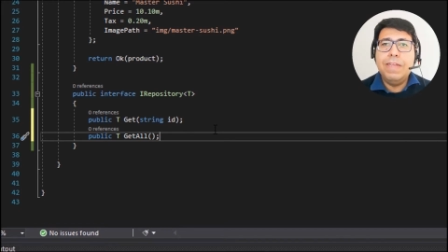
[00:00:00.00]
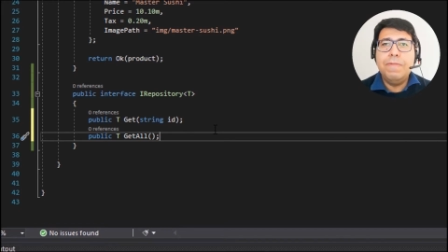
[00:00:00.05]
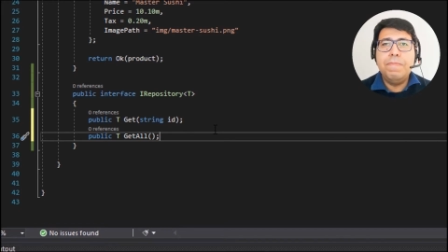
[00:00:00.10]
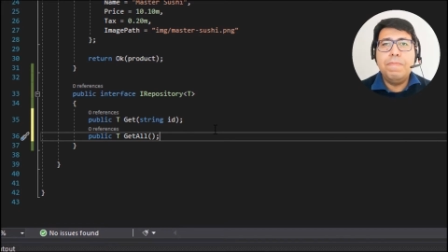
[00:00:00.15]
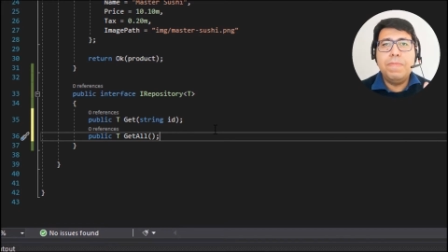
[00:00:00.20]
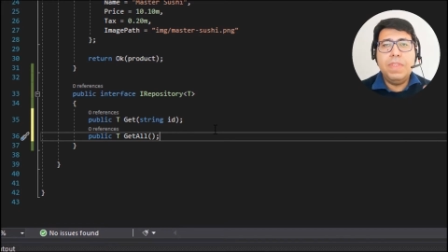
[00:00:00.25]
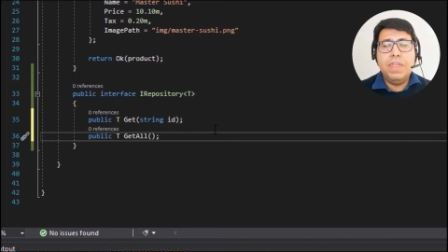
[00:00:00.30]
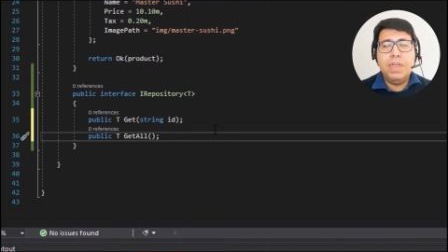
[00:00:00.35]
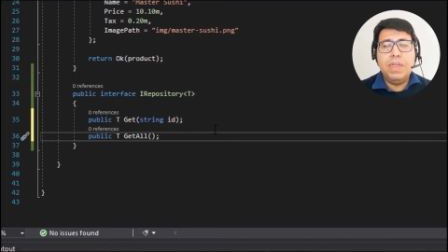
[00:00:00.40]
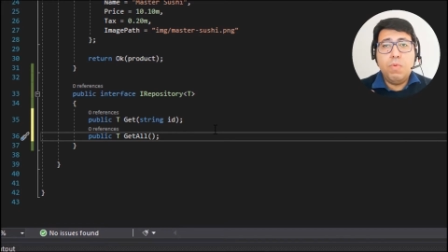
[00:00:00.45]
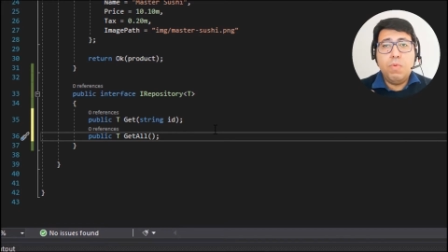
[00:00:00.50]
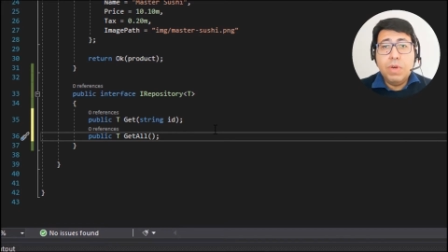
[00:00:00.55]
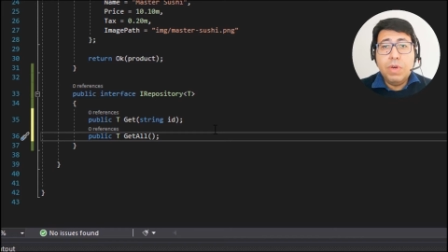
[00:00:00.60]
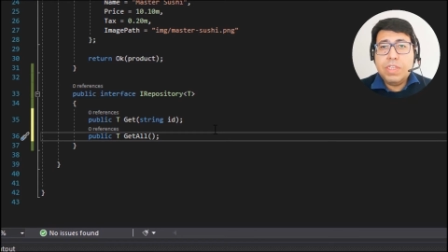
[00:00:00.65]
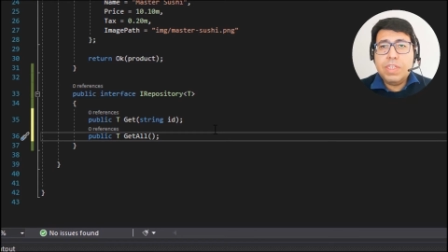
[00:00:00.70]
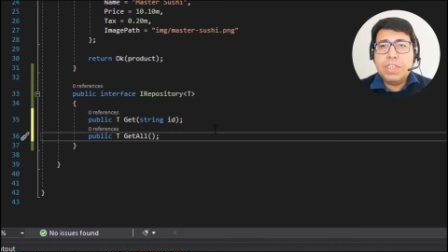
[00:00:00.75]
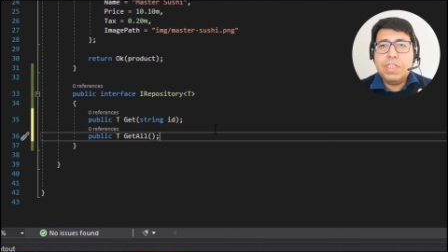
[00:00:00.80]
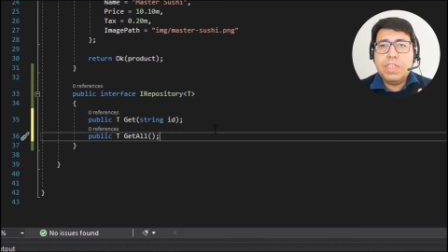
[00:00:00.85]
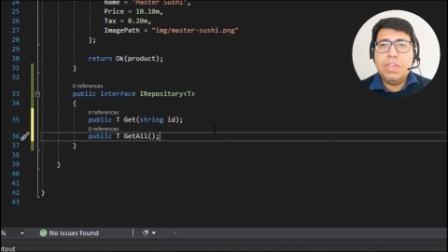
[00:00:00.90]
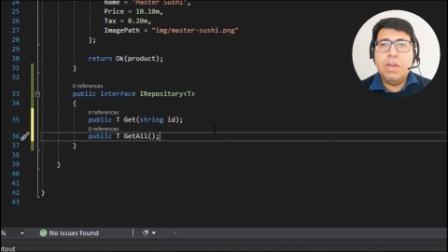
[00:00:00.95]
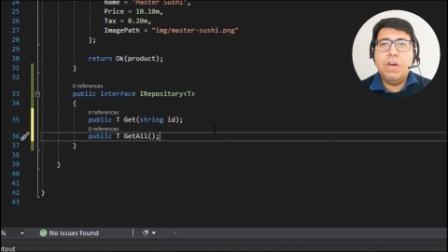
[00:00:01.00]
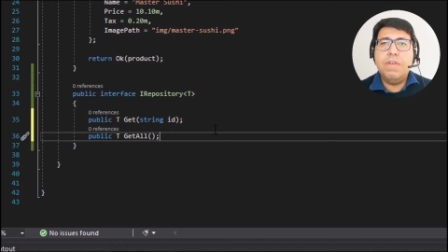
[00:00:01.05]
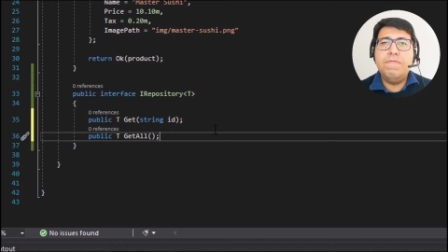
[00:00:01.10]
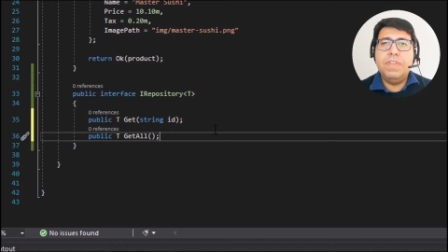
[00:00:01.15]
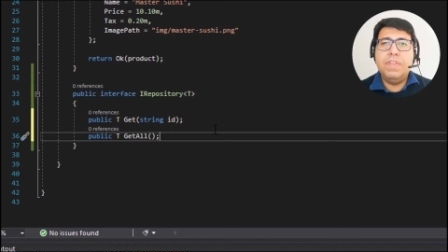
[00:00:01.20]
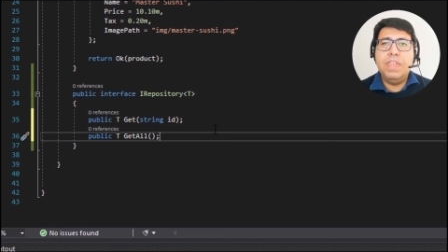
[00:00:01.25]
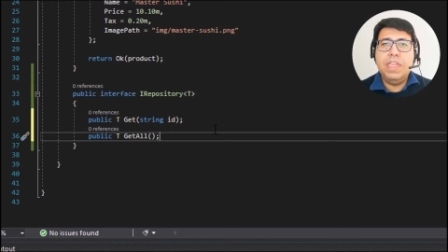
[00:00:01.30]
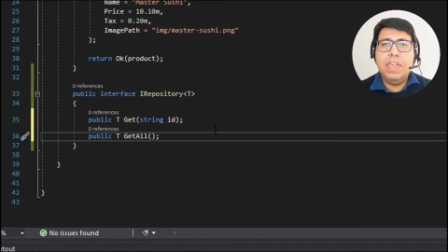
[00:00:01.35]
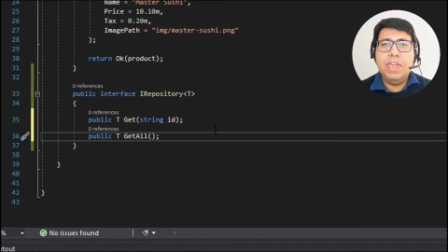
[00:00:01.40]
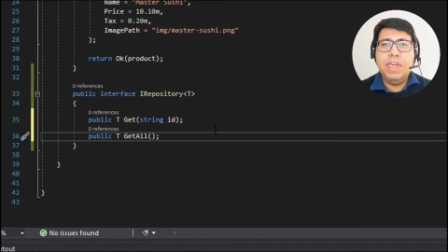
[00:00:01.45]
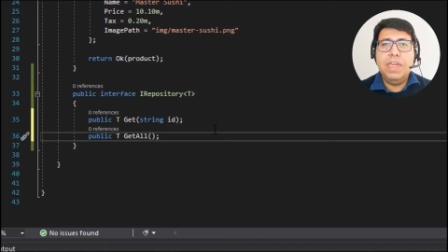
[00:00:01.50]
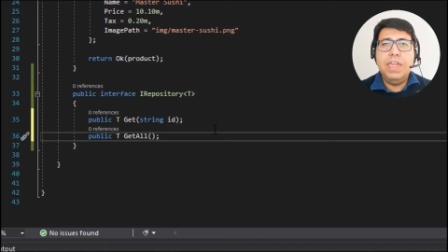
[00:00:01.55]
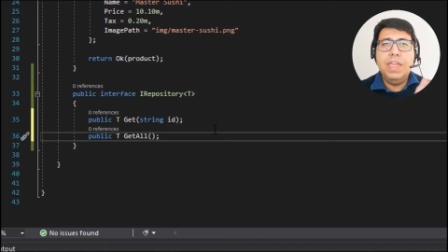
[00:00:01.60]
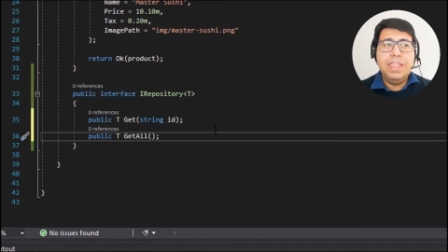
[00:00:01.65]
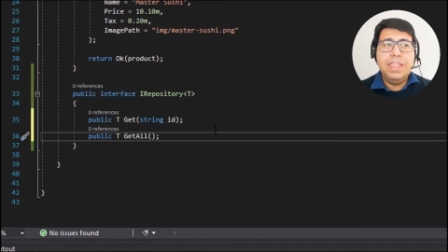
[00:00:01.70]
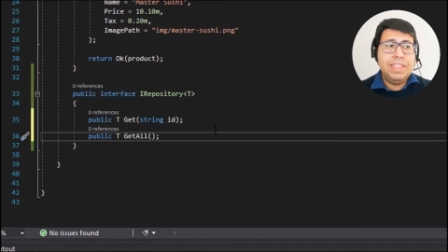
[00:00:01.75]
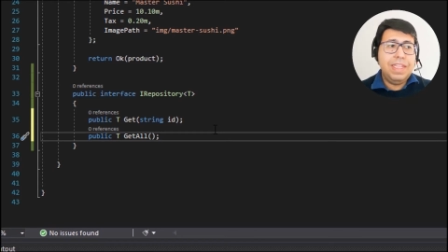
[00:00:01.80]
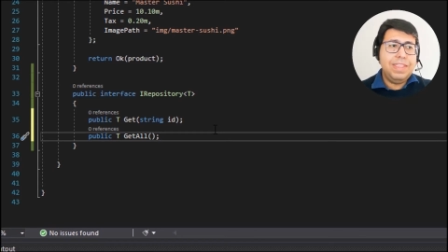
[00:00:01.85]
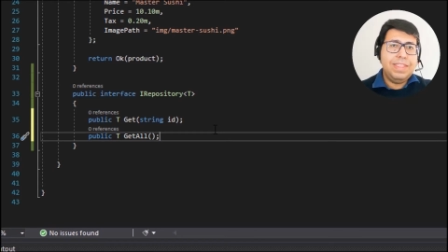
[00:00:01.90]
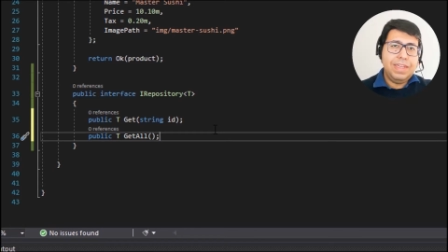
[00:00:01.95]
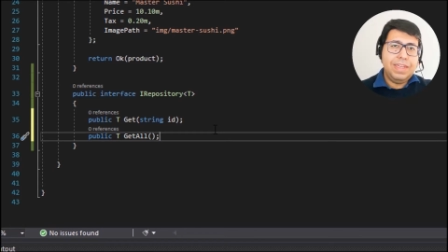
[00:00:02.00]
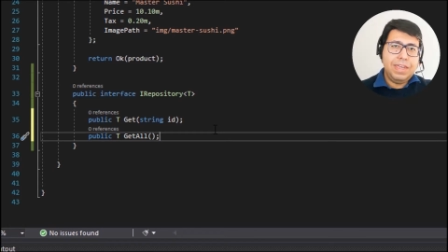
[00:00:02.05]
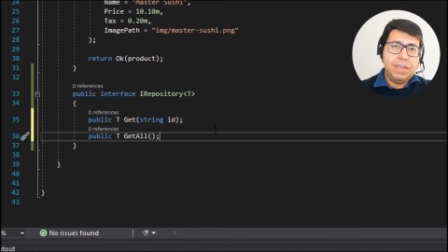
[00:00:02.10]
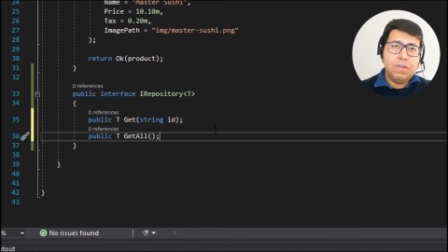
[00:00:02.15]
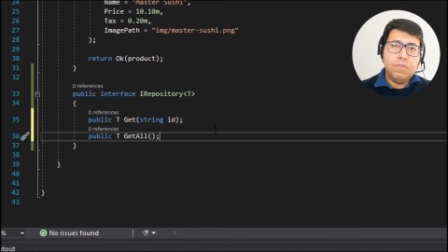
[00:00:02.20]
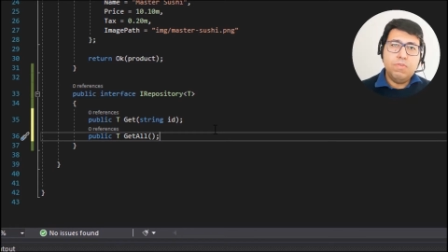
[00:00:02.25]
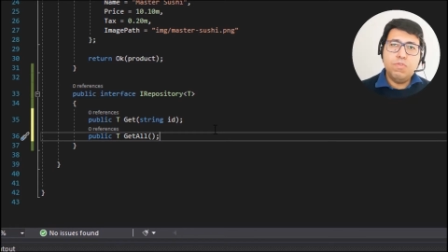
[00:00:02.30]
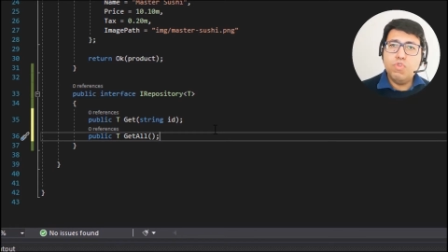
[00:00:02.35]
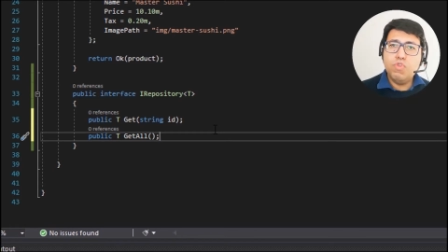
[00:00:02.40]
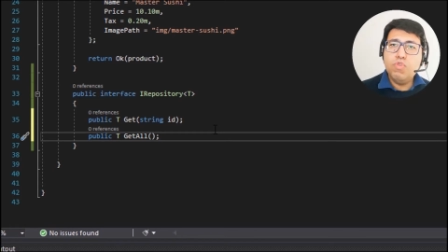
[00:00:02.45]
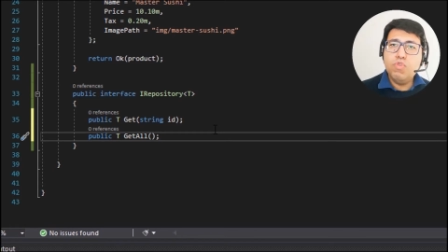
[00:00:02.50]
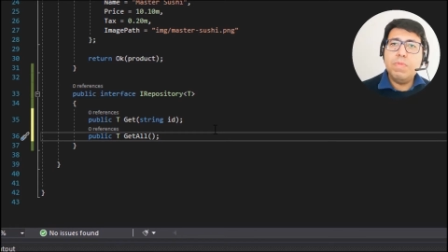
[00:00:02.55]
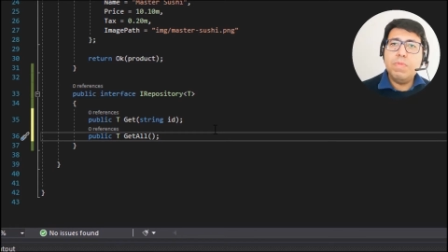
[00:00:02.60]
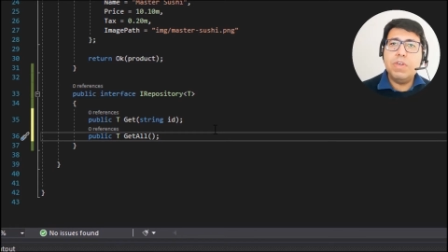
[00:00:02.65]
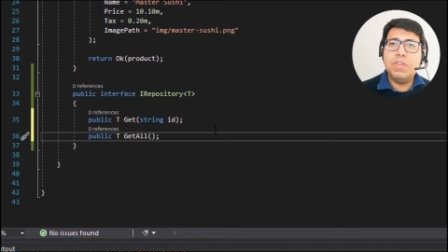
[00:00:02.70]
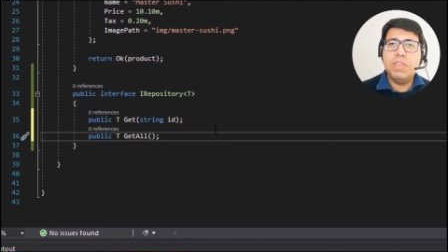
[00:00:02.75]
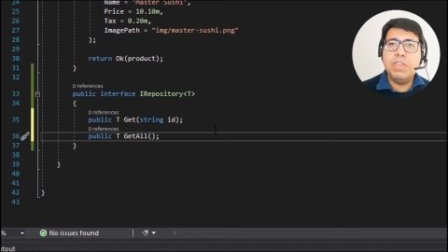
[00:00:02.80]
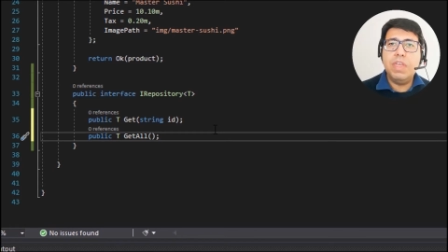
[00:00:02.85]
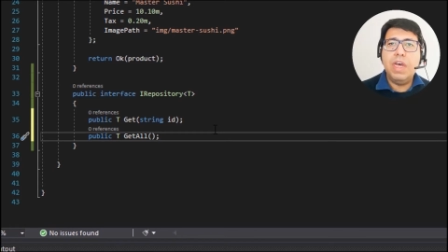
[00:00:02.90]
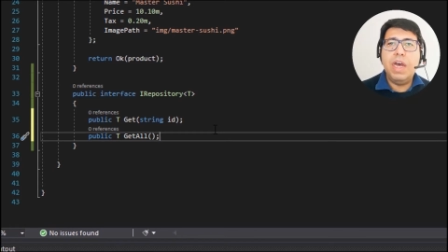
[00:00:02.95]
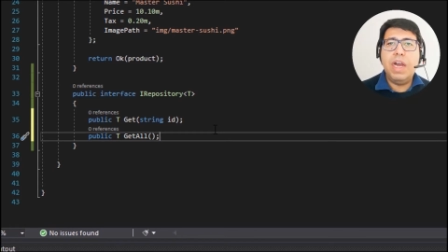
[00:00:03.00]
the quantity of data that the consumers